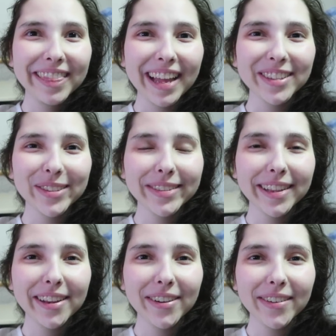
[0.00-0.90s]
That's
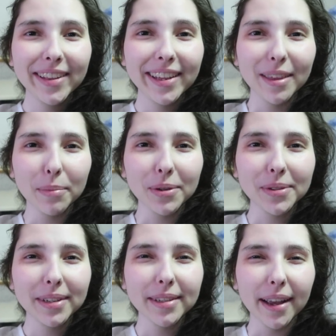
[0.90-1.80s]
literally the
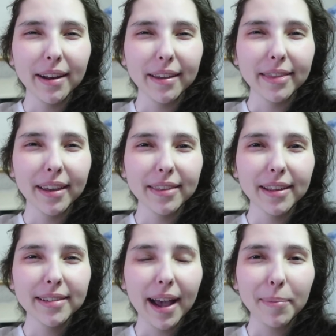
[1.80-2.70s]
most exciting thing that's